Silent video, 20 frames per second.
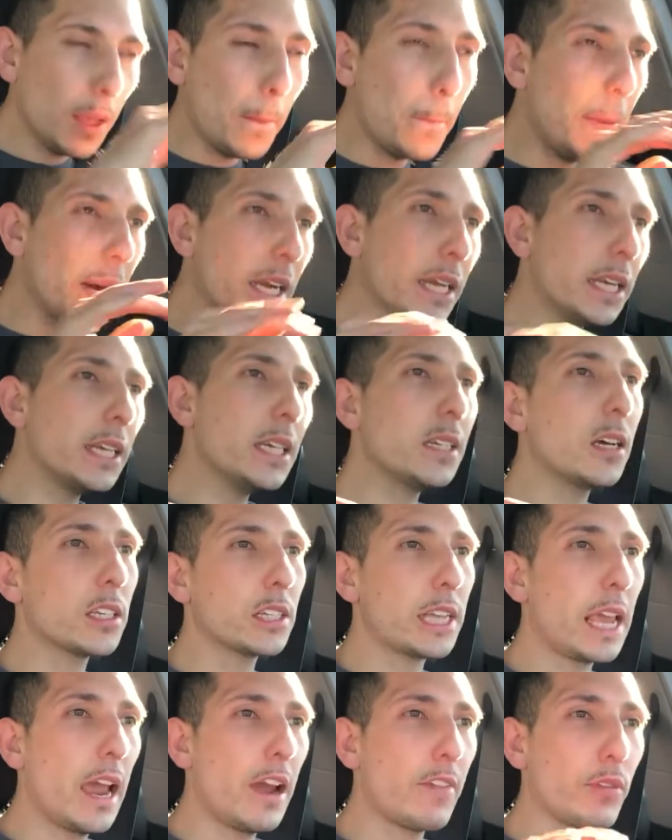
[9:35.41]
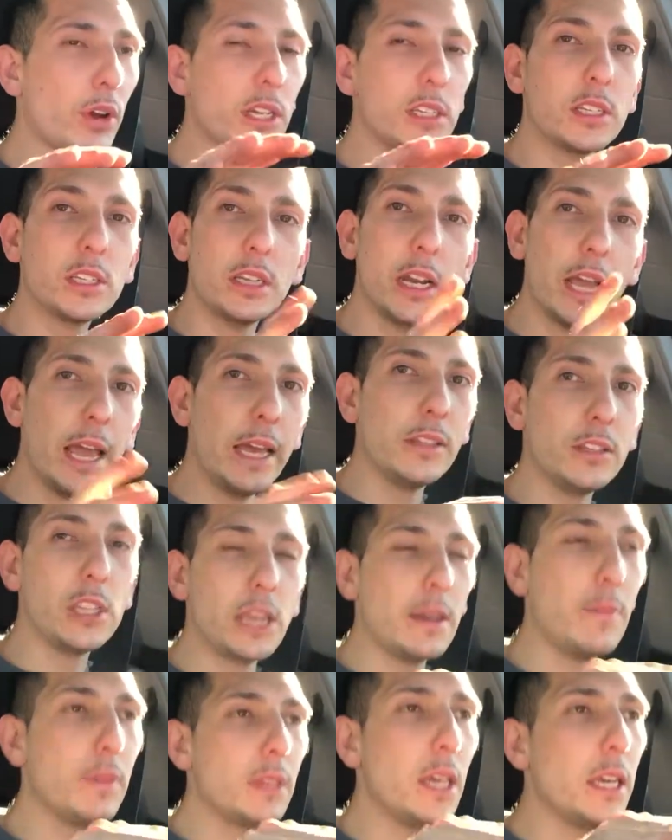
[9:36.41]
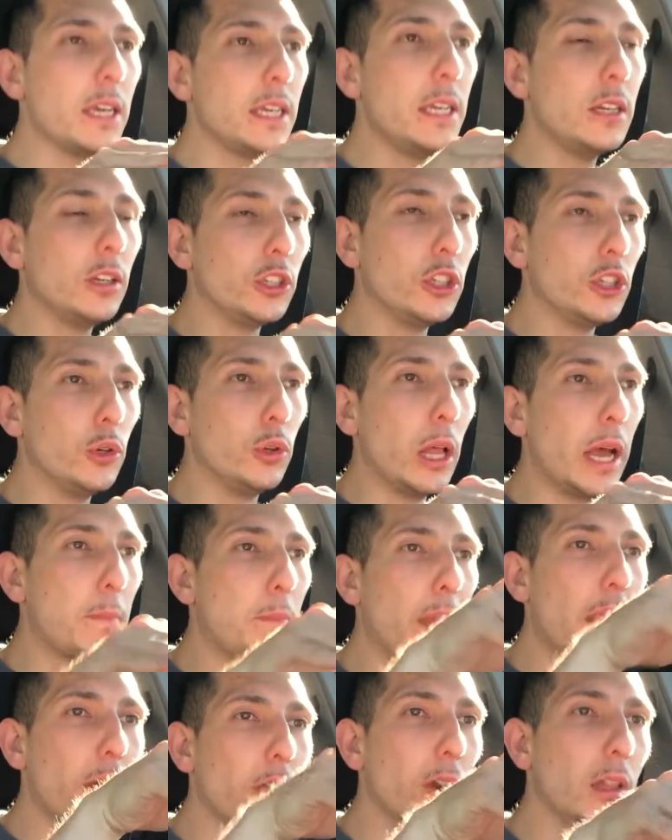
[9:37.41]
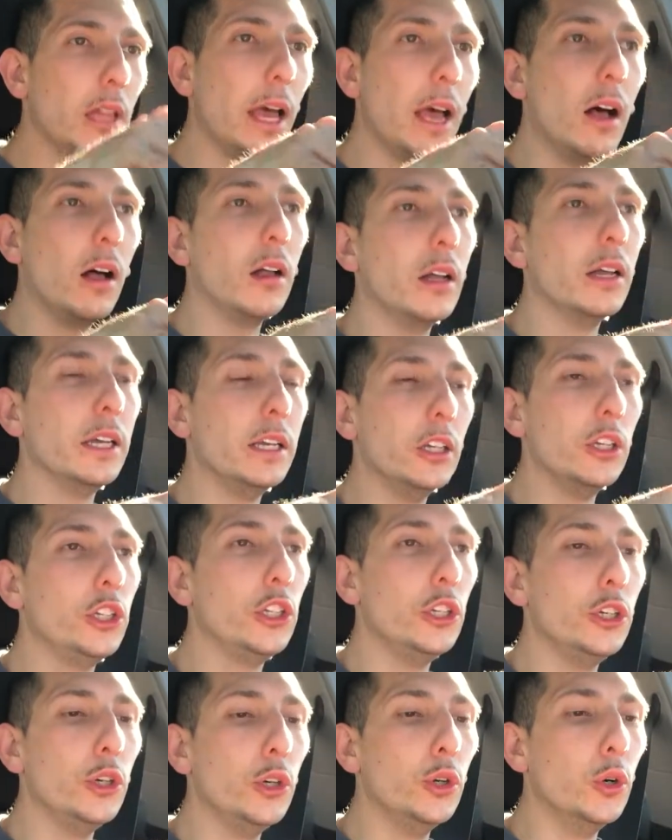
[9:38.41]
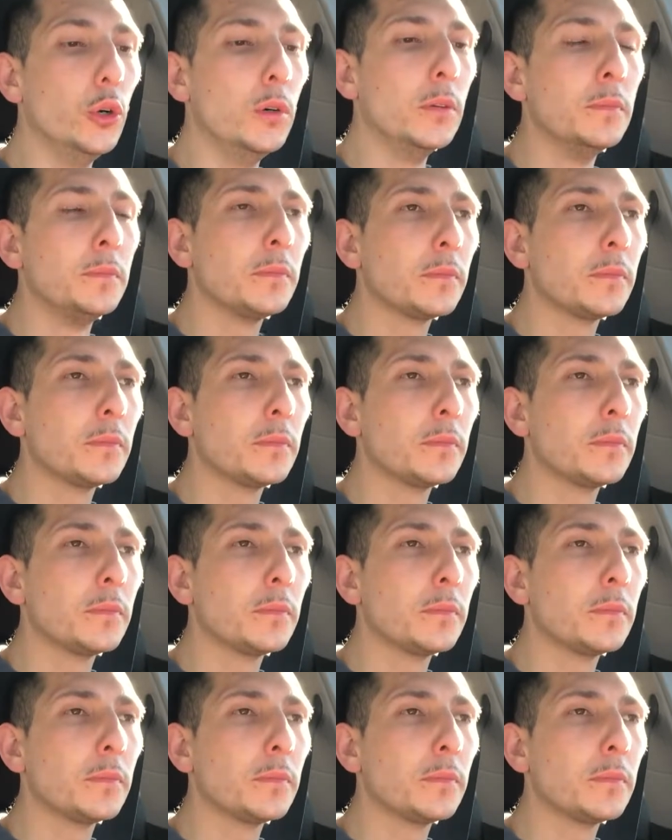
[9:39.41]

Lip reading: but he does calf raises, and same thing. He'll do like parallel. He'll do,